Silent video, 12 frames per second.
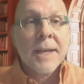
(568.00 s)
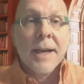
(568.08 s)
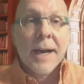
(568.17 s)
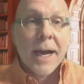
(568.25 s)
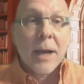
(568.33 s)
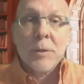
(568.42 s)

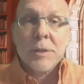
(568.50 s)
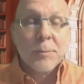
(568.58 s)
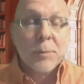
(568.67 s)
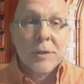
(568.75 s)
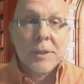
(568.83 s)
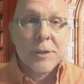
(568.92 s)
I was a
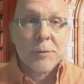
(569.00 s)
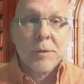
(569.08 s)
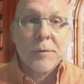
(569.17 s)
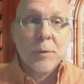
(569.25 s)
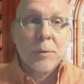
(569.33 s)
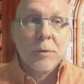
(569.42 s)
Booklist
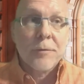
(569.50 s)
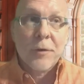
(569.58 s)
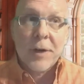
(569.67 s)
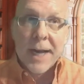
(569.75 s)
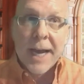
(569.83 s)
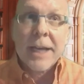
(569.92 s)
reviewer
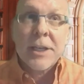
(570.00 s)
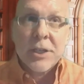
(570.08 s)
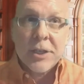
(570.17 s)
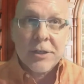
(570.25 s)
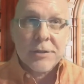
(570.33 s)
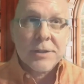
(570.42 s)
for 9
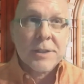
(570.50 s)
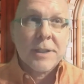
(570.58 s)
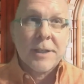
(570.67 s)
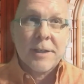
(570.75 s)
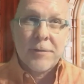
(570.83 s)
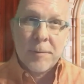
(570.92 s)
years,
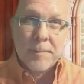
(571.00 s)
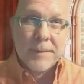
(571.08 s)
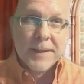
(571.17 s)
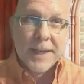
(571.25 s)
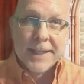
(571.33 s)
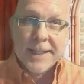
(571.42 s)
from
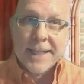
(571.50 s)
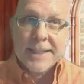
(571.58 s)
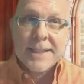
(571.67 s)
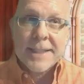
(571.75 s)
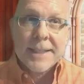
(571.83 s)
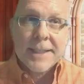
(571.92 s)
like
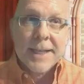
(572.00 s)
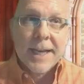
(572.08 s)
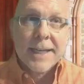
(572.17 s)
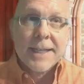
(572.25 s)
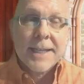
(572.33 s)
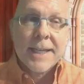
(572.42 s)

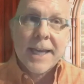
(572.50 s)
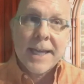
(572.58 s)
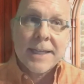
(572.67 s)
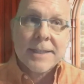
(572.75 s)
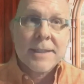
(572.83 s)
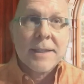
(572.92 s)

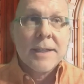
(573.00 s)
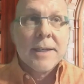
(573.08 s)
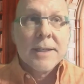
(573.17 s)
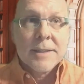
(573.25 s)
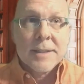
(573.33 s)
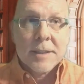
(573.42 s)
1998
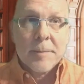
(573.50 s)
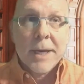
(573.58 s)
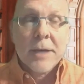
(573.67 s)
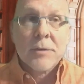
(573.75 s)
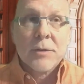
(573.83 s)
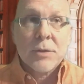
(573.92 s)
till
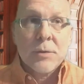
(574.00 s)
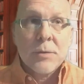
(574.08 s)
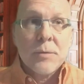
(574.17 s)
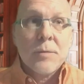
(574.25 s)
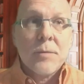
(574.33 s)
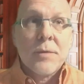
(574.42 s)
about
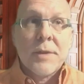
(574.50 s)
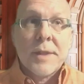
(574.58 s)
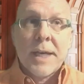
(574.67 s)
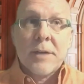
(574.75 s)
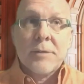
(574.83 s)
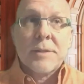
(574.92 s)

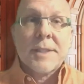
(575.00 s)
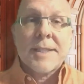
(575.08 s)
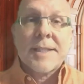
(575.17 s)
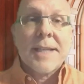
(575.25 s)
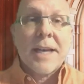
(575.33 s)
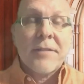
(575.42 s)

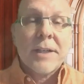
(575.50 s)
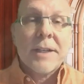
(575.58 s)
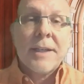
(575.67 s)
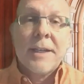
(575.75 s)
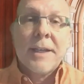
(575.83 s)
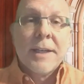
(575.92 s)

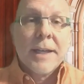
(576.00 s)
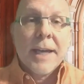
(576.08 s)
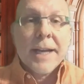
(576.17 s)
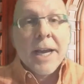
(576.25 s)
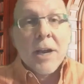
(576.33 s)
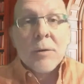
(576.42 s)
2007.
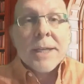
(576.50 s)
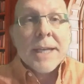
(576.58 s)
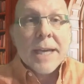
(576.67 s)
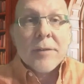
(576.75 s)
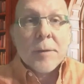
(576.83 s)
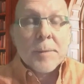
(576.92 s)
And I only
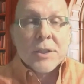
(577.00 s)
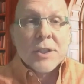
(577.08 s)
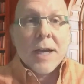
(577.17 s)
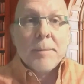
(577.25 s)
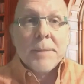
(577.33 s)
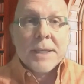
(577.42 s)
gave up the
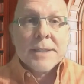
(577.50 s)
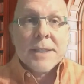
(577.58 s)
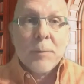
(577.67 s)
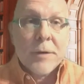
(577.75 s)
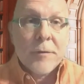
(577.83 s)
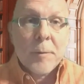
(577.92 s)
job because I
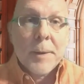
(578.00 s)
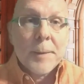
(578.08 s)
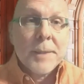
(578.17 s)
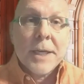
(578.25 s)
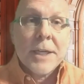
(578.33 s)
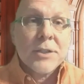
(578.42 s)
went for my
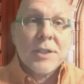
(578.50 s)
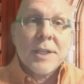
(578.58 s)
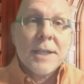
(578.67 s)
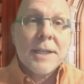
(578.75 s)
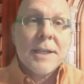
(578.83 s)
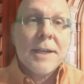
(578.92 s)

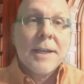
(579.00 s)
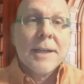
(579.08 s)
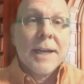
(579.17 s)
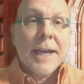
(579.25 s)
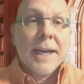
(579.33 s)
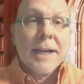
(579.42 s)
PhD,
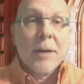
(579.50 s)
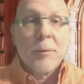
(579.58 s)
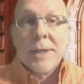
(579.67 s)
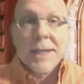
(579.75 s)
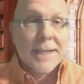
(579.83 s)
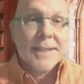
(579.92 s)
and I
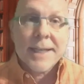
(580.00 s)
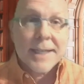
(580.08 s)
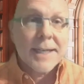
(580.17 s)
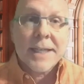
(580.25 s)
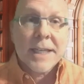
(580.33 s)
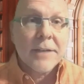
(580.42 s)
realized I
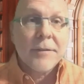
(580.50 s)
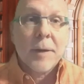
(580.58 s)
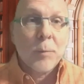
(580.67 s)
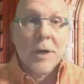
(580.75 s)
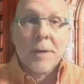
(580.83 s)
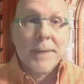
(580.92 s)
needed to give
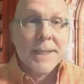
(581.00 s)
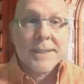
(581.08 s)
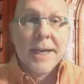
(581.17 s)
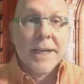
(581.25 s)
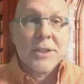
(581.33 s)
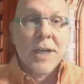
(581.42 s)
up one of my
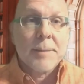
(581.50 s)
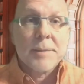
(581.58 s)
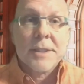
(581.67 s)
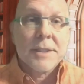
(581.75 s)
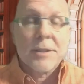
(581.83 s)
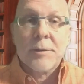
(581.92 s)
side
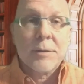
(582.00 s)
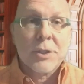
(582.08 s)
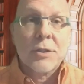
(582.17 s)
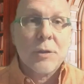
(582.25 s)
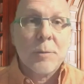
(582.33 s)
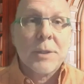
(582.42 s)
jobs because there was
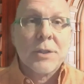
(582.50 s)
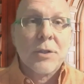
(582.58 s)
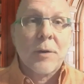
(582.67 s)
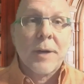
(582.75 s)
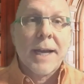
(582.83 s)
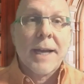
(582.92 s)
just too much
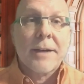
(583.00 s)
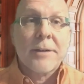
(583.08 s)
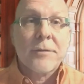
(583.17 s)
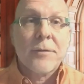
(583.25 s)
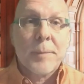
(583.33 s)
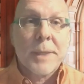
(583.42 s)
going
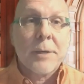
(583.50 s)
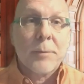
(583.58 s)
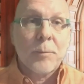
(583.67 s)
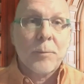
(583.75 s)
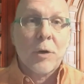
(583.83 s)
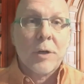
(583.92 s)
on for me to
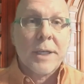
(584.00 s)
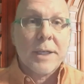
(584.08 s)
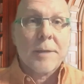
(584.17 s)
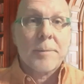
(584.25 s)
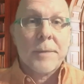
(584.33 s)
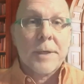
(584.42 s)
work
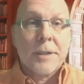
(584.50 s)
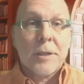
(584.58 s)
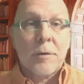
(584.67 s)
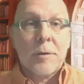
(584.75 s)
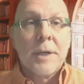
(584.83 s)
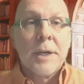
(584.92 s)
in
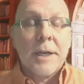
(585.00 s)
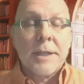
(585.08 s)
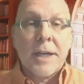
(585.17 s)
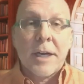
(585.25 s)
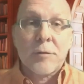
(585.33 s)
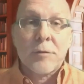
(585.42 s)
a
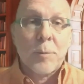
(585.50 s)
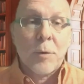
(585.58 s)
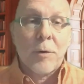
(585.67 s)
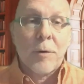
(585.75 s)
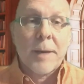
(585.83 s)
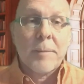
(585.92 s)
doctoral
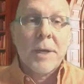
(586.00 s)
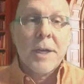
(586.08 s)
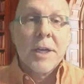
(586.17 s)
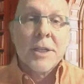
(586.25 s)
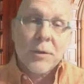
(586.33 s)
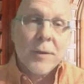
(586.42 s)
program.
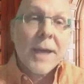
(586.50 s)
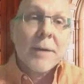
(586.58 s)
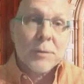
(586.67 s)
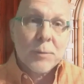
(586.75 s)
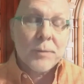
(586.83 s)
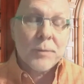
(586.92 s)
So
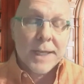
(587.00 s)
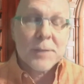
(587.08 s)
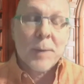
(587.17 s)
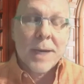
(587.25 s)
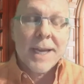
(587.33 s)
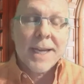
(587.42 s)

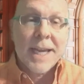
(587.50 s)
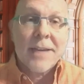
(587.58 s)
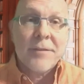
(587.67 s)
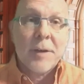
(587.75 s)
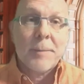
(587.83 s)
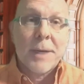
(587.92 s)
that's why I
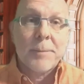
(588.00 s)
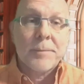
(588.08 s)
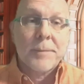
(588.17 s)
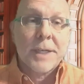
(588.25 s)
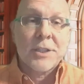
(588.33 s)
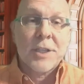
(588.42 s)
gave up
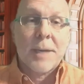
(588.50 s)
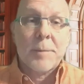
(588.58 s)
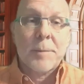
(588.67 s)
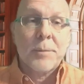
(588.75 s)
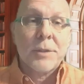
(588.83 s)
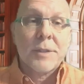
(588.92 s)
my job
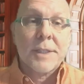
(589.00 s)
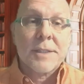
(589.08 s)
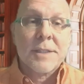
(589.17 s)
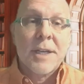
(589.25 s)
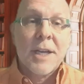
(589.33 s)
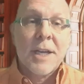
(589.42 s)
at Booklist.